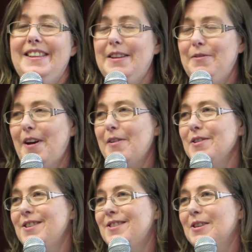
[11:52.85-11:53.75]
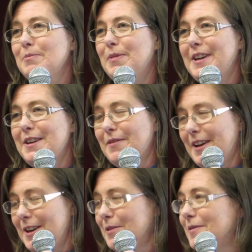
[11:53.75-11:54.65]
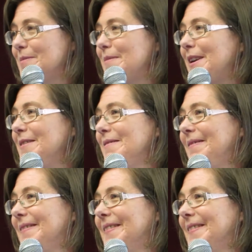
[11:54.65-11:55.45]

The Pharisees didn't believe any of the men.